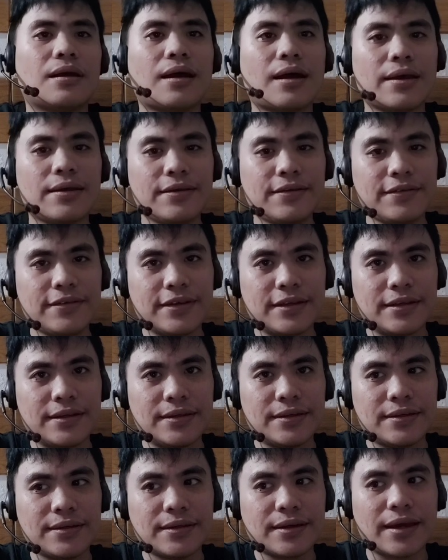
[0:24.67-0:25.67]
I
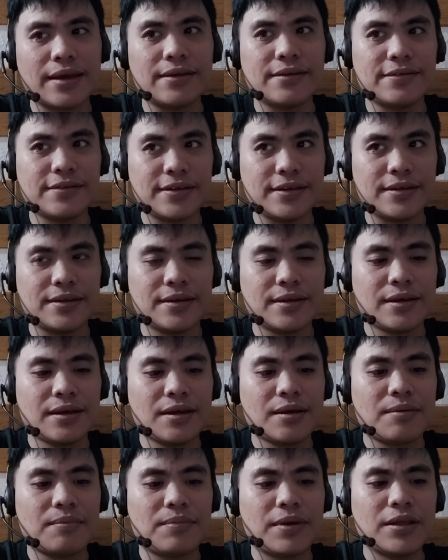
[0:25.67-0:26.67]
see, I see.
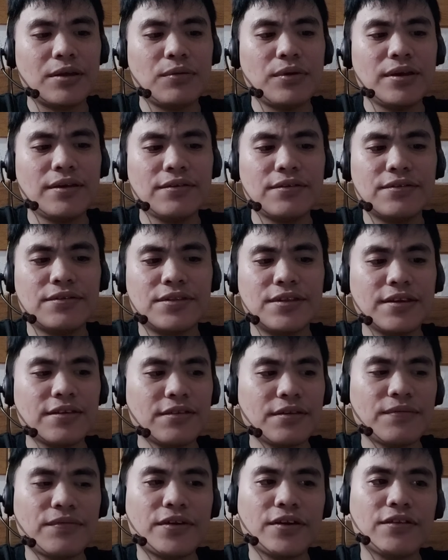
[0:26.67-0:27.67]
By the way, is
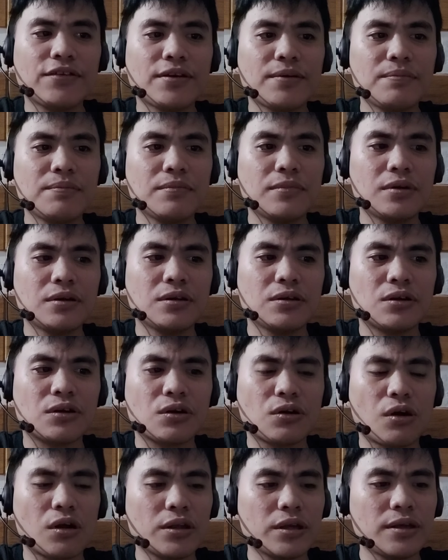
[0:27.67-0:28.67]
this the first time you're
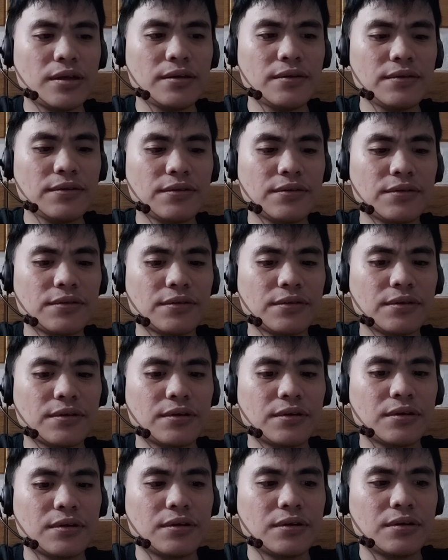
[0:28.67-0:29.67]
calling us?
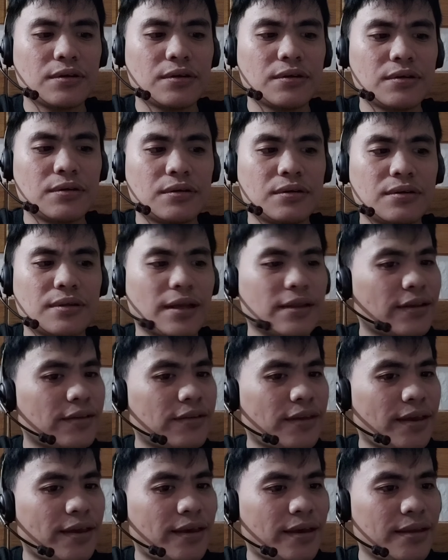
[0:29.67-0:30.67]
Not a
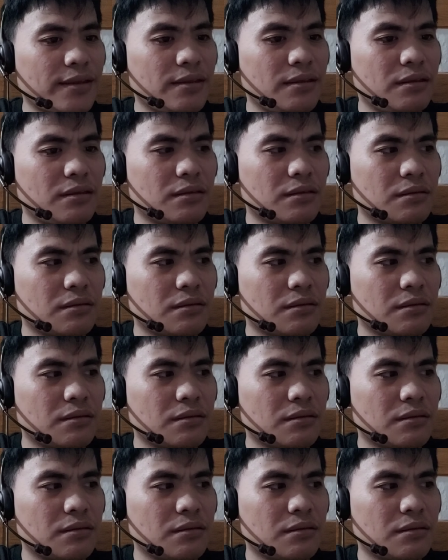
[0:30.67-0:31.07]
second?